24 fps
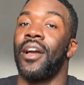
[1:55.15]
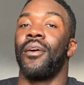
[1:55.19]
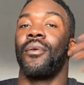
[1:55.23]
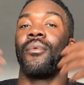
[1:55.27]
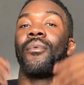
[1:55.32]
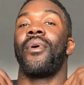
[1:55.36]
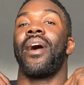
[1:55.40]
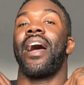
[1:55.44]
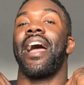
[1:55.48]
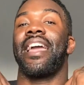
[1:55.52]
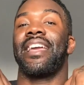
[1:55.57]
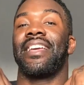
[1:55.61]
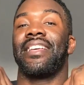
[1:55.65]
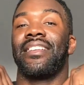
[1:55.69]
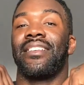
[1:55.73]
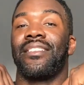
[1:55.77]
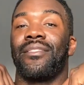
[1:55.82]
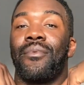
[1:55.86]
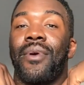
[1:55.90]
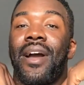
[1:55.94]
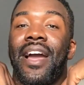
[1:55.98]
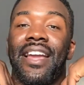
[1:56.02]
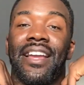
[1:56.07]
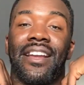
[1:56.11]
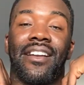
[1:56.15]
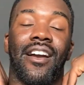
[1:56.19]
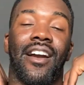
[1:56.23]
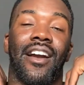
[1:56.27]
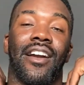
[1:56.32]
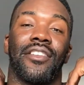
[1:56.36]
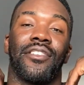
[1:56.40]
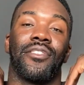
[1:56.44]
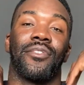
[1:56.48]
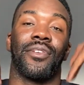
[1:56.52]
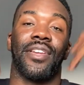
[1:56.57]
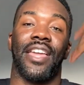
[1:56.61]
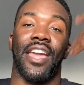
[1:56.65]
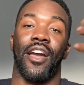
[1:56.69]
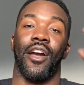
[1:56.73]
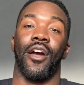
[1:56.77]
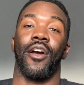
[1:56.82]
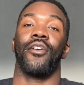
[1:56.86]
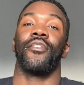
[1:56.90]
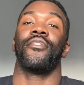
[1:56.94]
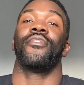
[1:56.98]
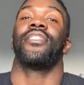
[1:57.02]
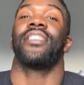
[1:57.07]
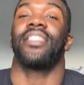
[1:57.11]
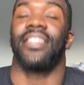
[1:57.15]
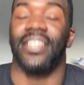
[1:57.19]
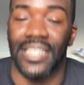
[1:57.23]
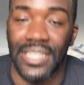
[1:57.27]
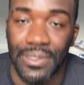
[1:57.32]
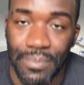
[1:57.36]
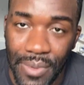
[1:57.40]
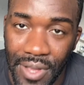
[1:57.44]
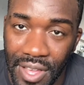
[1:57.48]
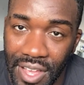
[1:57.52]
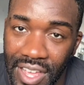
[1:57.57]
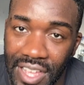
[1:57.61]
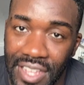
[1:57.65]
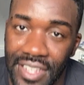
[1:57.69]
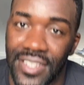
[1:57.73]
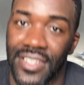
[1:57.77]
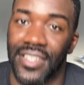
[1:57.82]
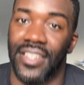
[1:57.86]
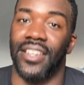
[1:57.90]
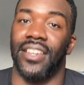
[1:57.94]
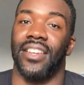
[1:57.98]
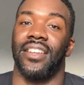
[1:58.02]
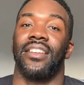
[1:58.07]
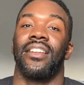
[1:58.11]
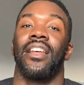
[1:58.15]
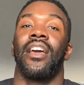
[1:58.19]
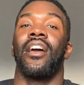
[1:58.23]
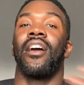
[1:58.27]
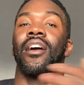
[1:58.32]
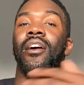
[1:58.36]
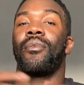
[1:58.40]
why can't you get over this person,